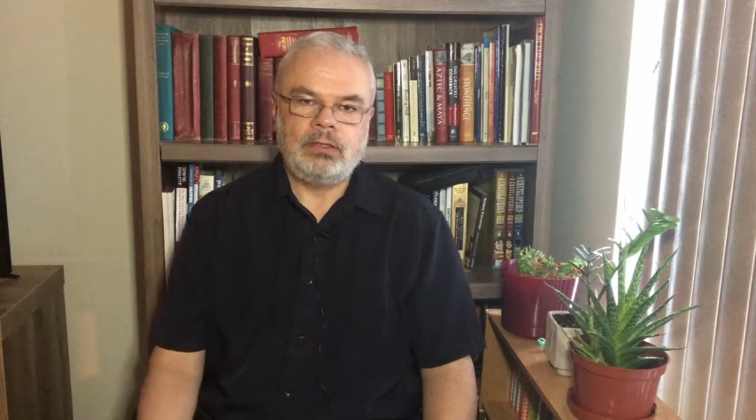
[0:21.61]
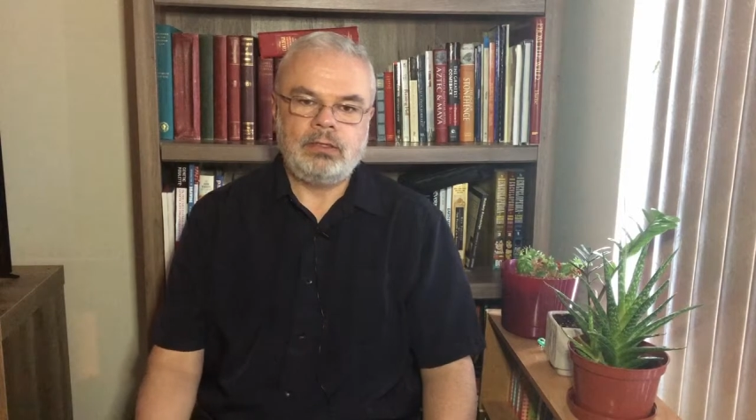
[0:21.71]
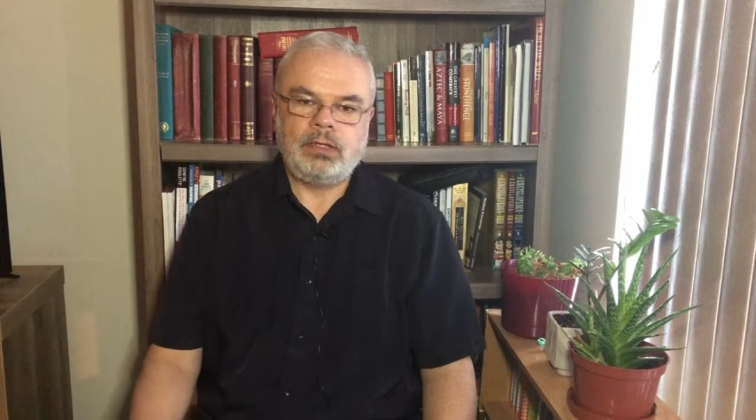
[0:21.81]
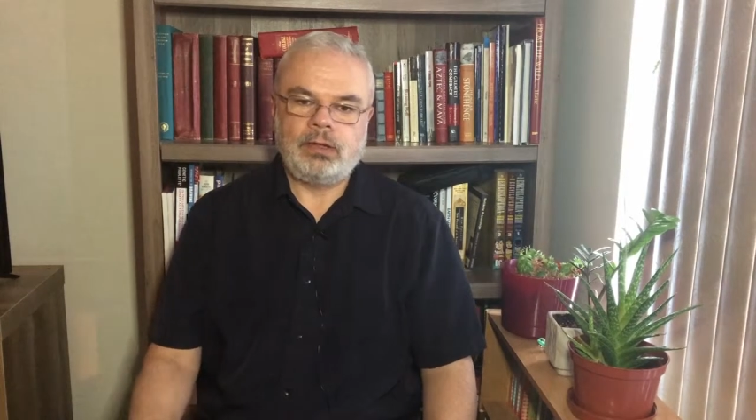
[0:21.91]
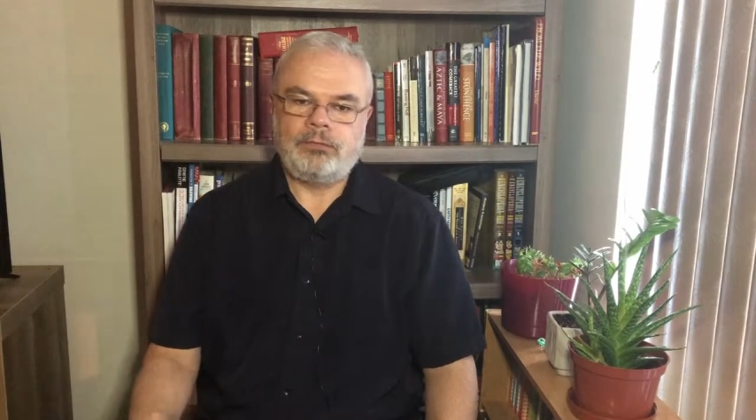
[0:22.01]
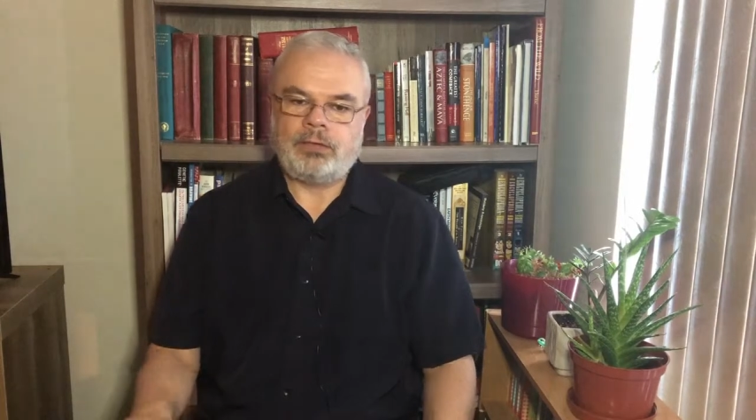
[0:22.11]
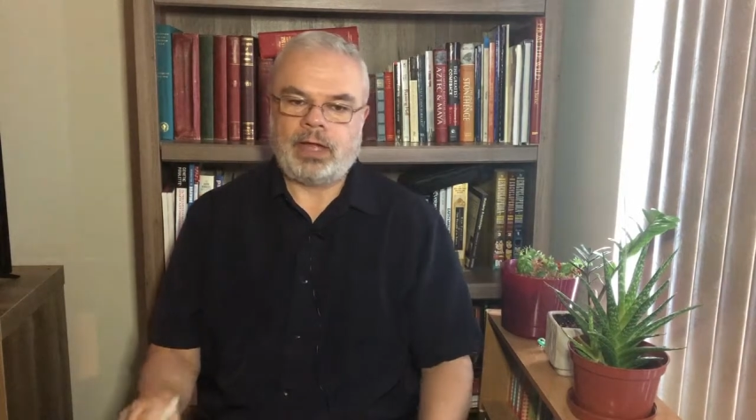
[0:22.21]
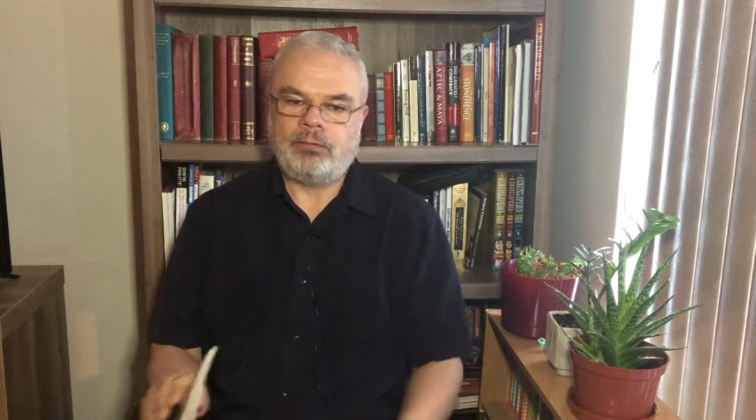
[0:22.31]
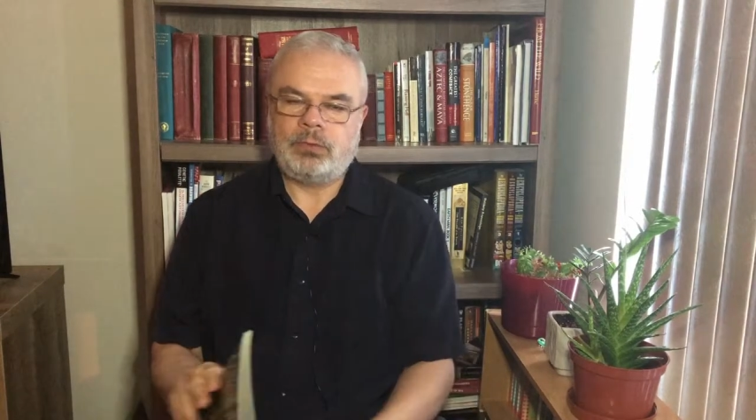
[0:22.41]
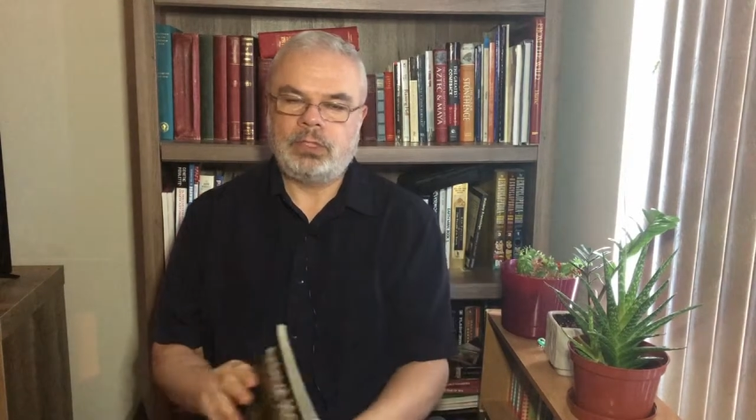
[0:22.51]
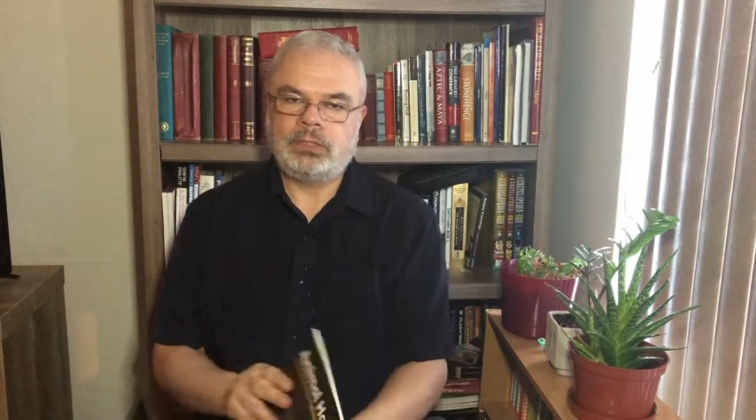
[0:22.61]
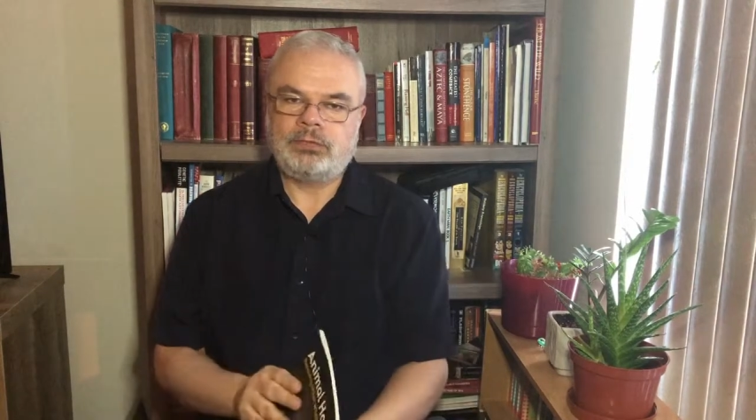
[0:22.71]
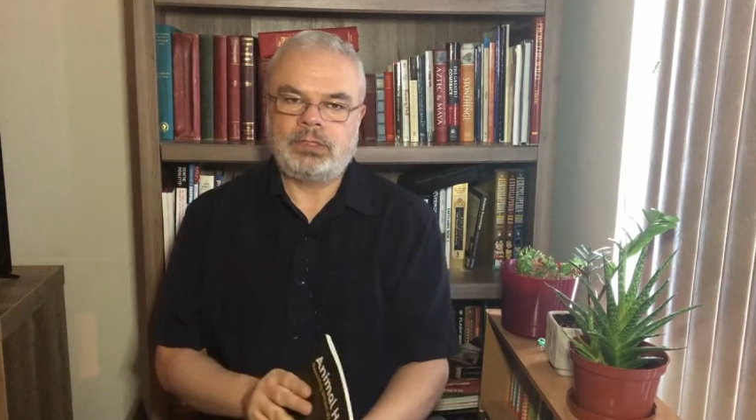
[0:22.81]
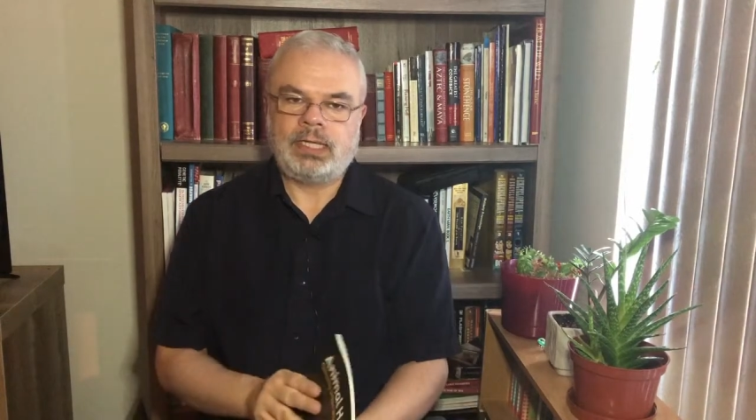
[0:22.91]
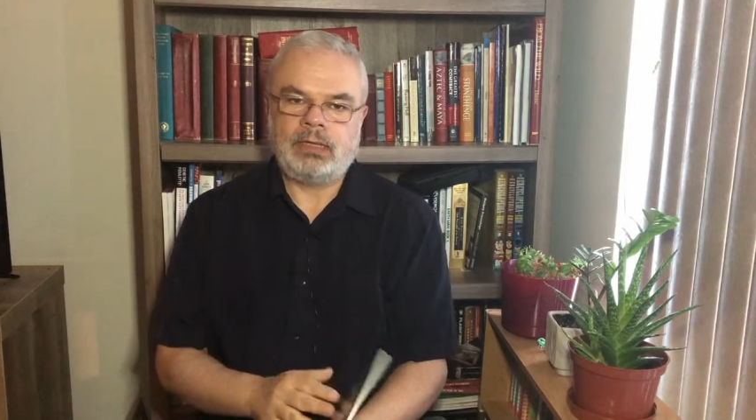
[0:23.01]
You get 5 books
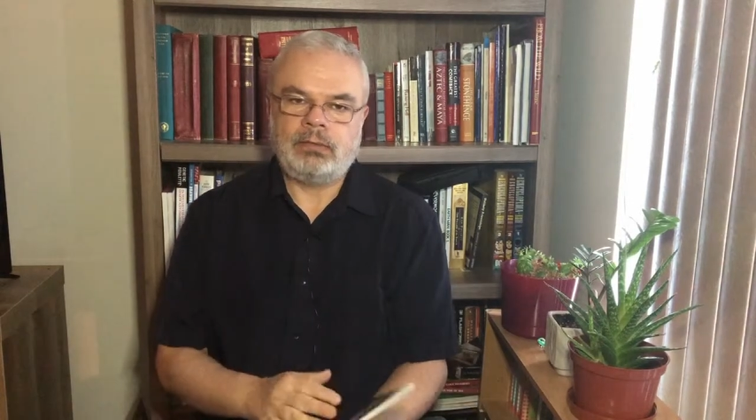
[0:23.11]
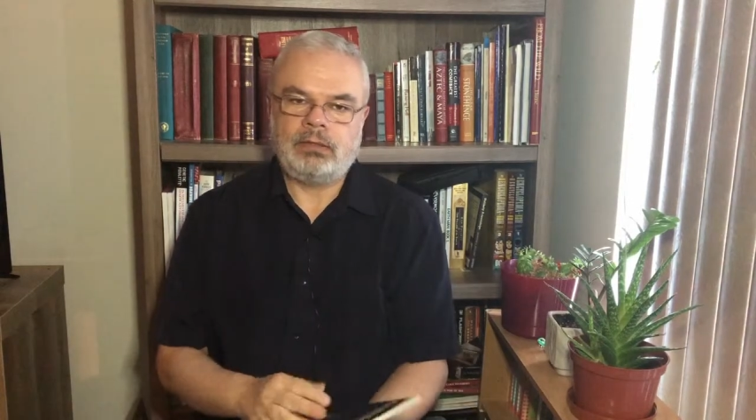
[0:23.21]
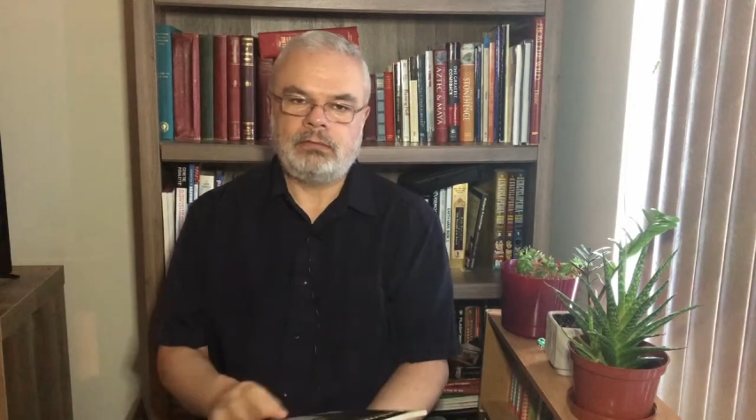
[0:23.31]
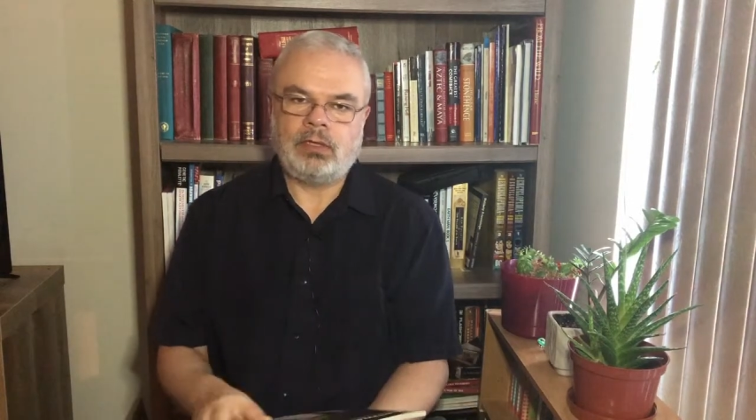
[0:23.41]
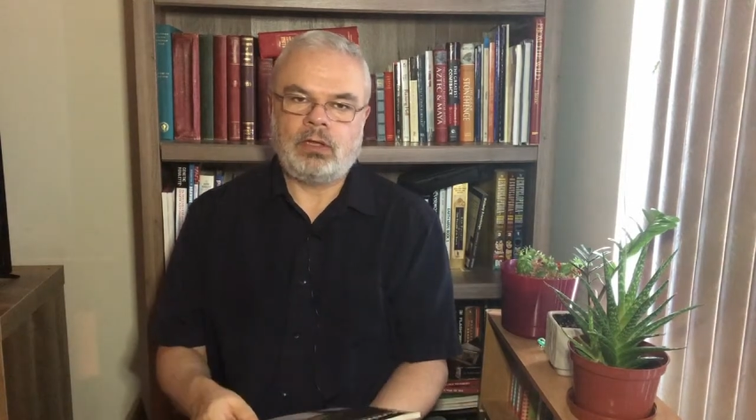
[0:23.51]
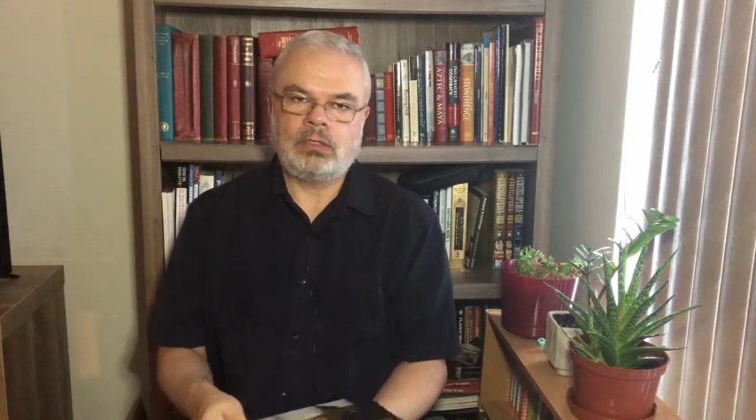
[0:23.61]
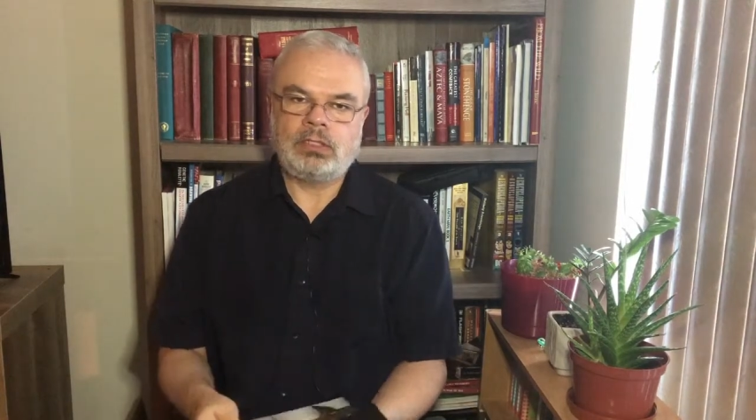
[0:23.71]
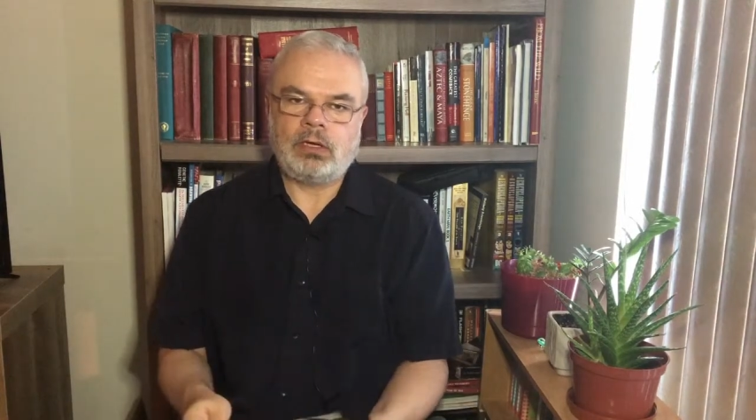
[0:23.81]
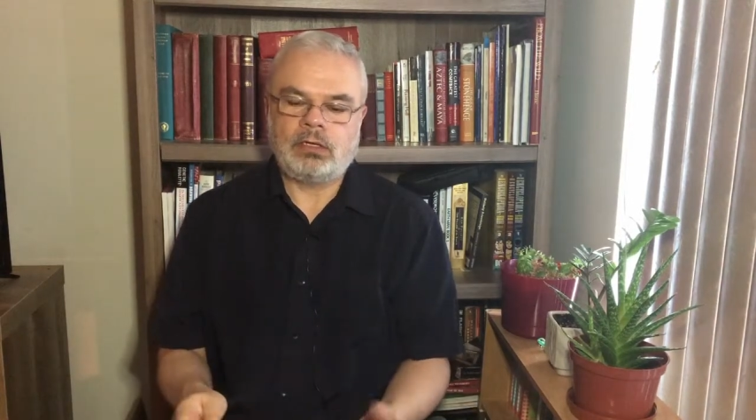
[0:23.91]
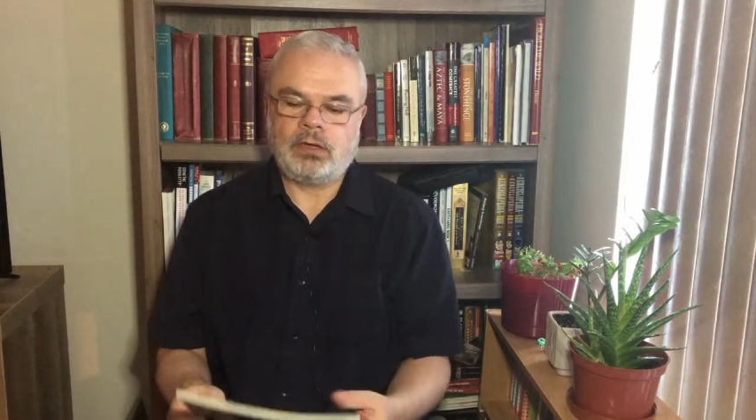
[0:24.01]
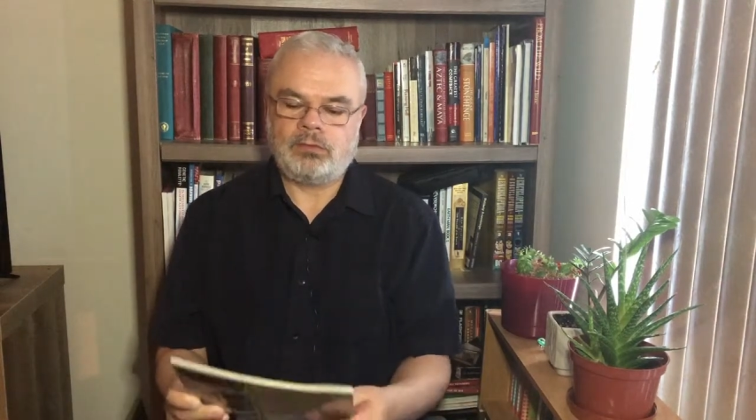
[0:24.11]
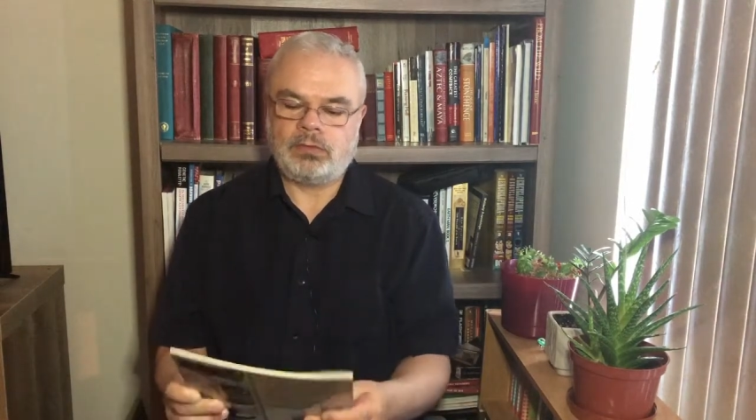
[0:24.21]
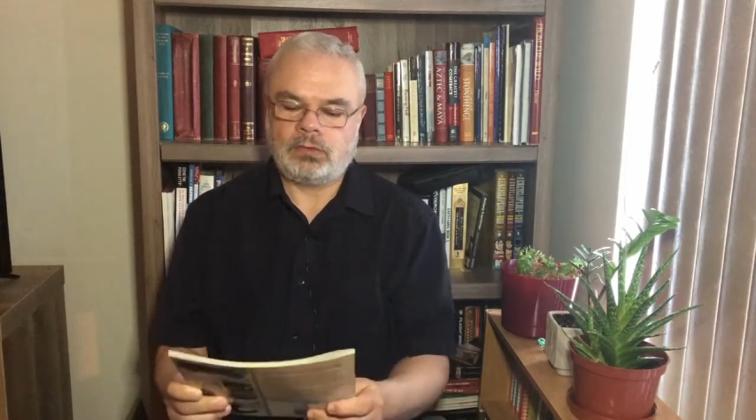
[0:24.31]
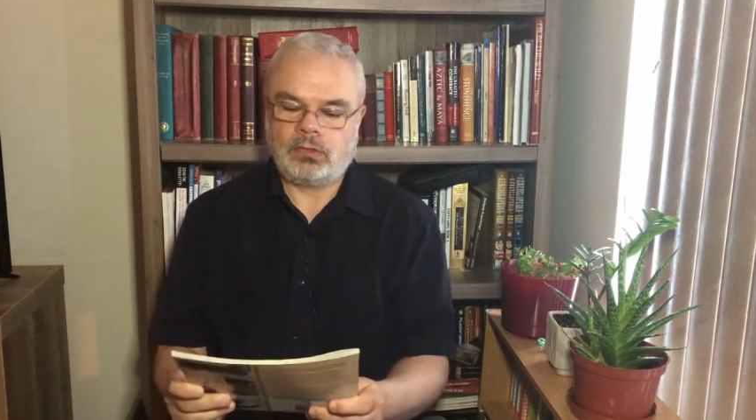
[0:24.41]
for $10 hardcovers,